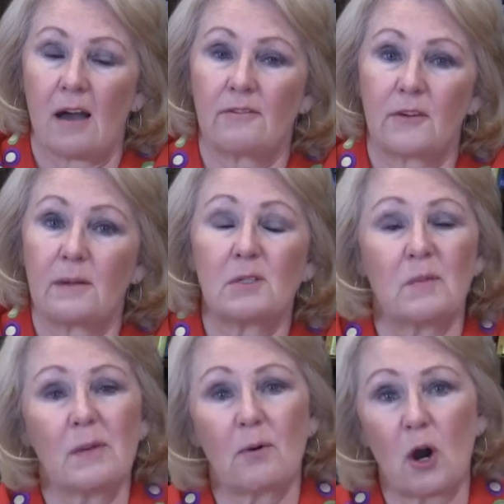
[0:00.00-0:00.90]
for them to
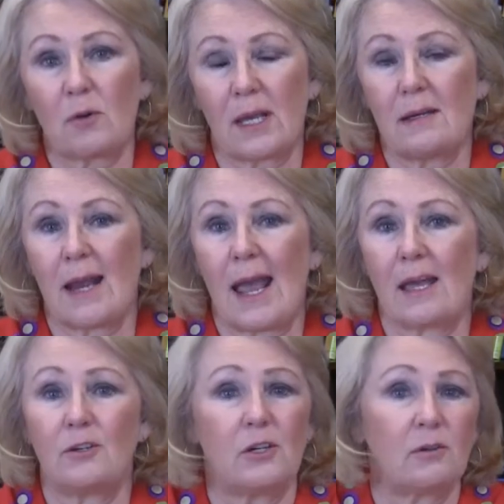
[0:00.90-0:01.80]
be broken,
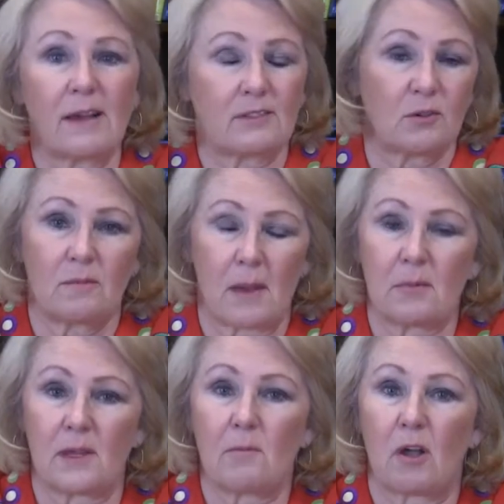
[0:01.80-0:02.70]
and you don't have to remember them.